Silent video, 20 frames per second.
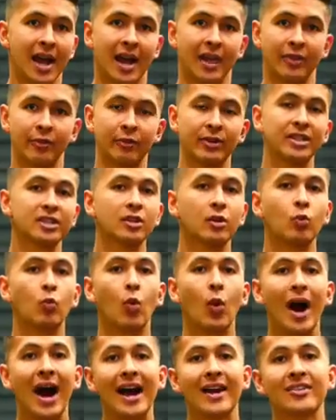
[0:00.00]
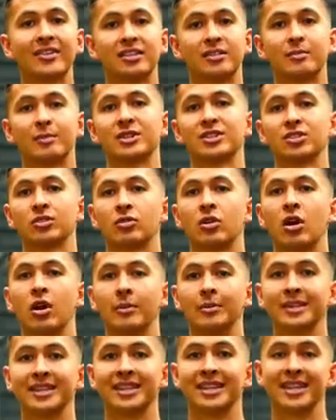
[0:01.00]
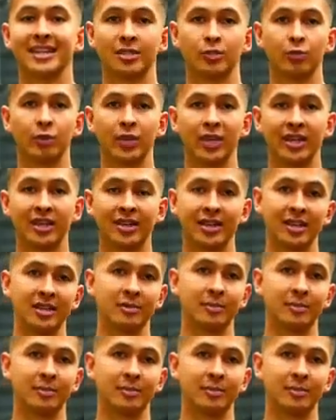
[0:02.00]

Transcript: And the reason why this muscle commonly gets weak